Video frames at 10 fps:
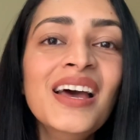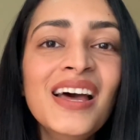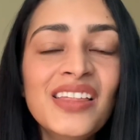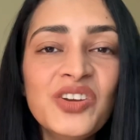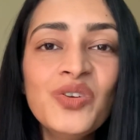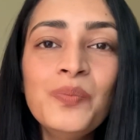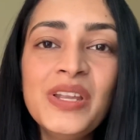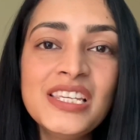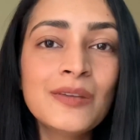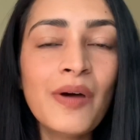that, you know,
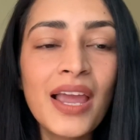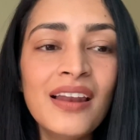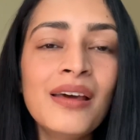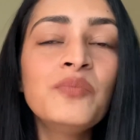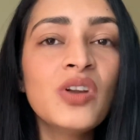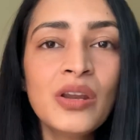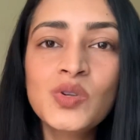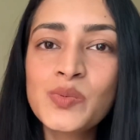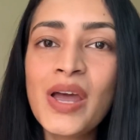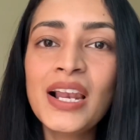please smile, and I'm trying to
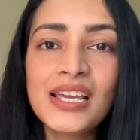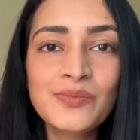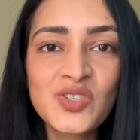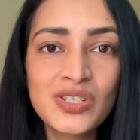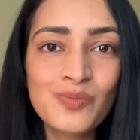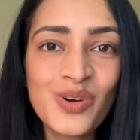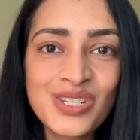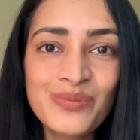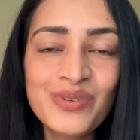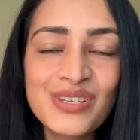smile as much as
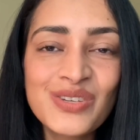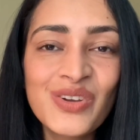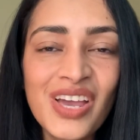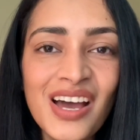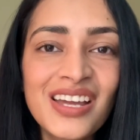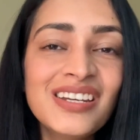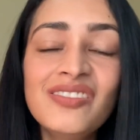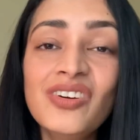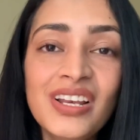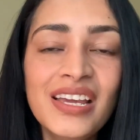possible. So yeah, it
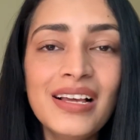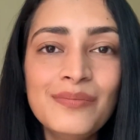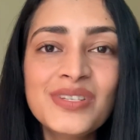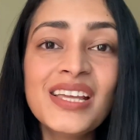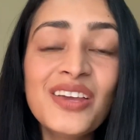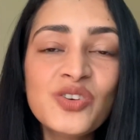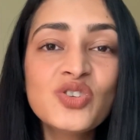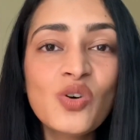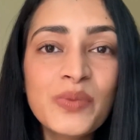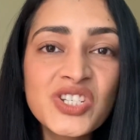really helps. Thank you
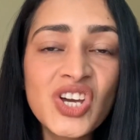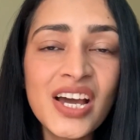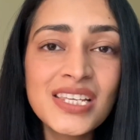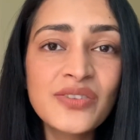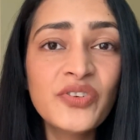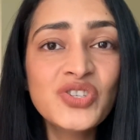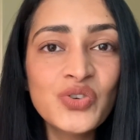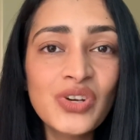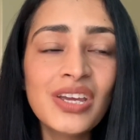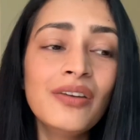so much guys for
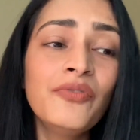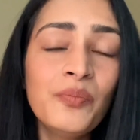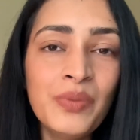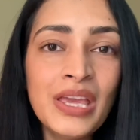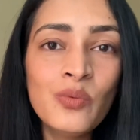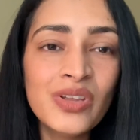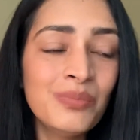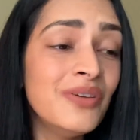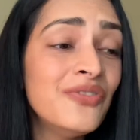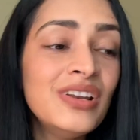tuning in, for being with
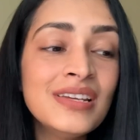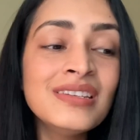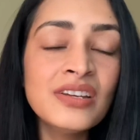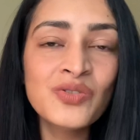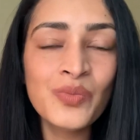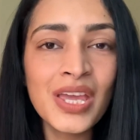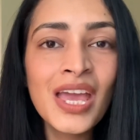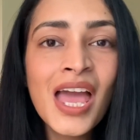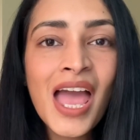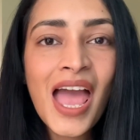me, for listening to me,
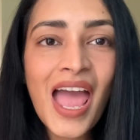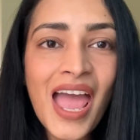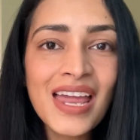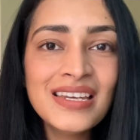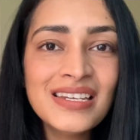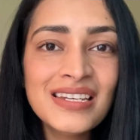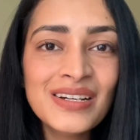and